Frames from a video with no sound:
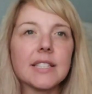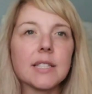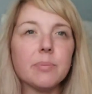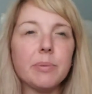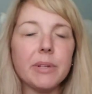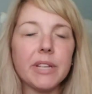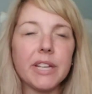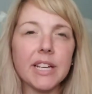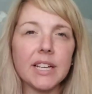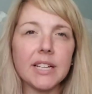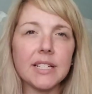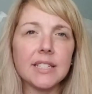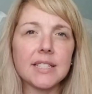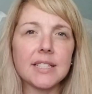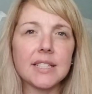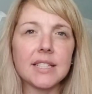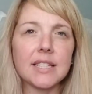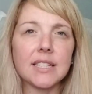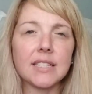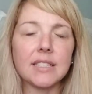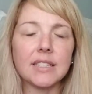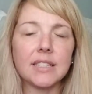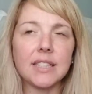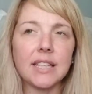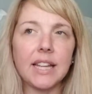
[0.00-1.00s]
that's because
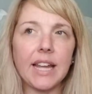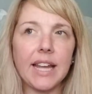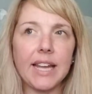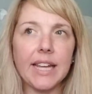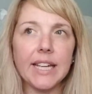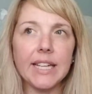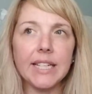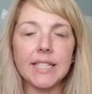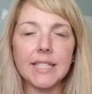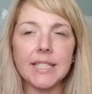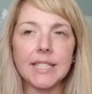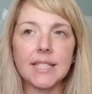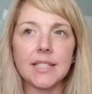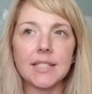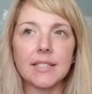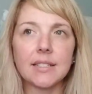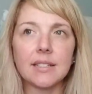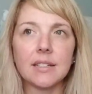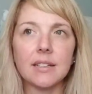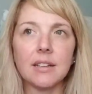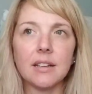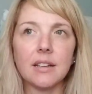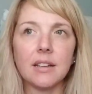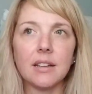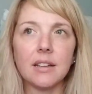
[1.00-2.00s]
the
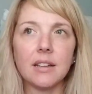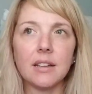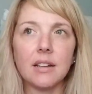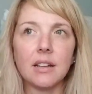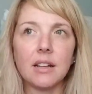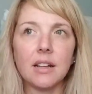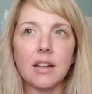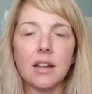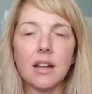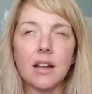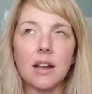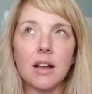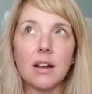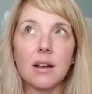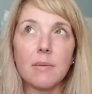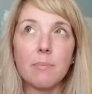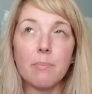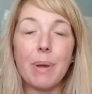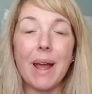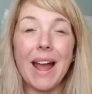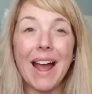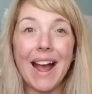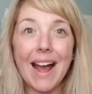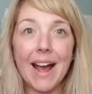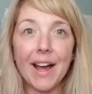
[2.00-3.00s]
lace
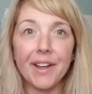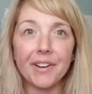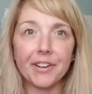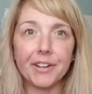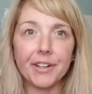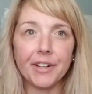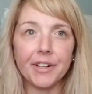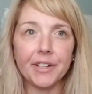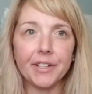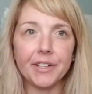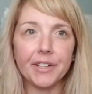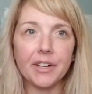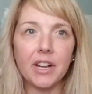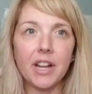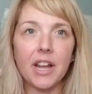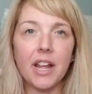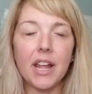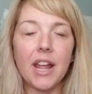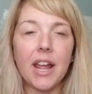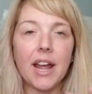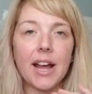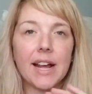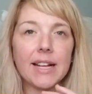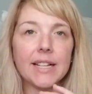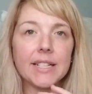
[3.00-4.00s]
pattern
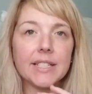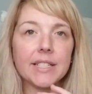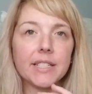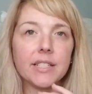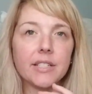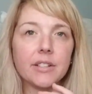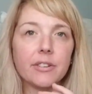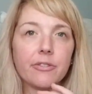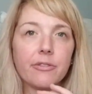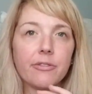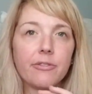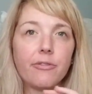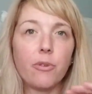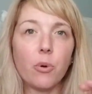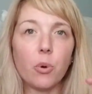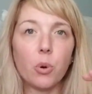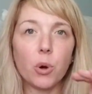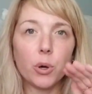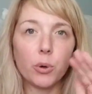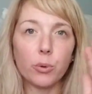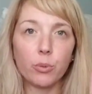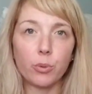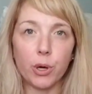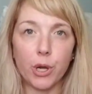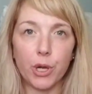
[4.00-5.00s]
has
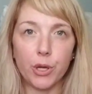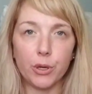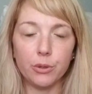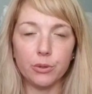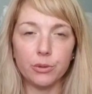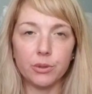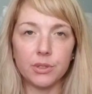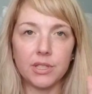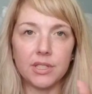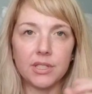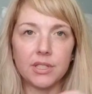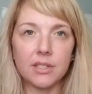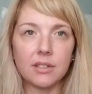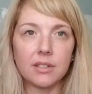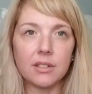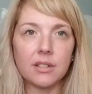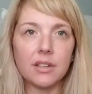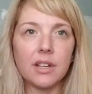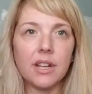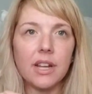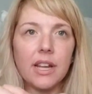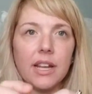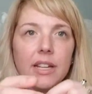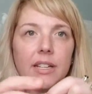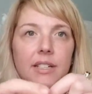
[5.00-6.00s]
4 rows.
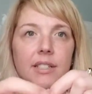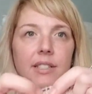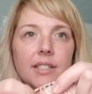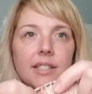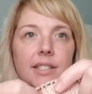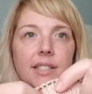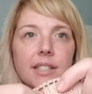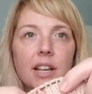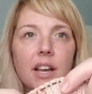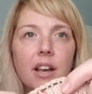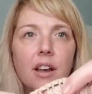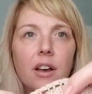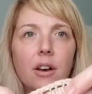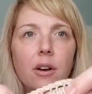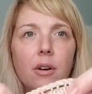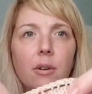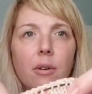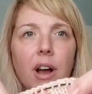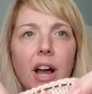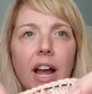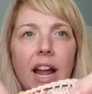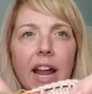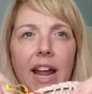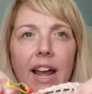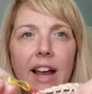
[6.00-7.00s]
And
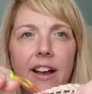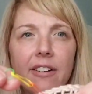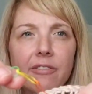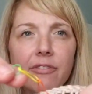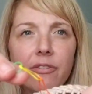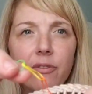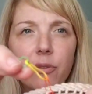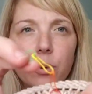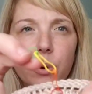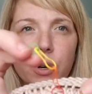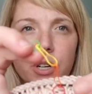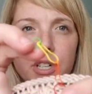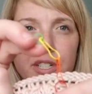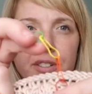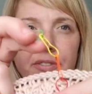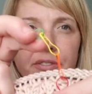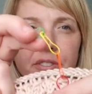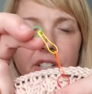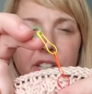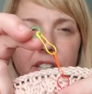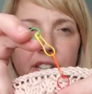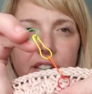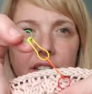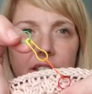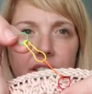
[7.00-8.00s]
so I have 4
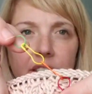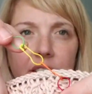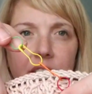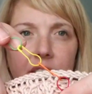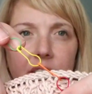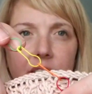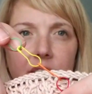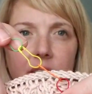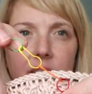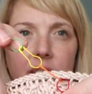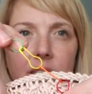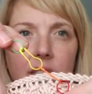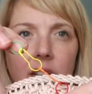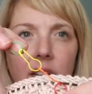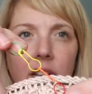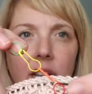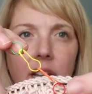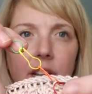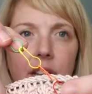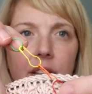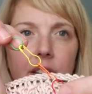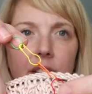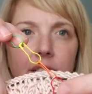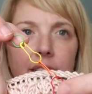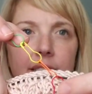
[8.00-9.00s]
different colors.
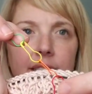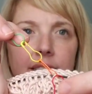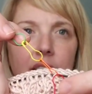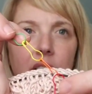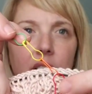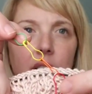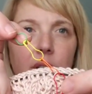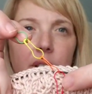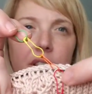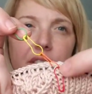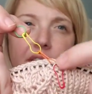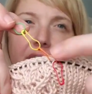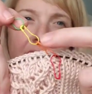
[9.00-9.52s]
So,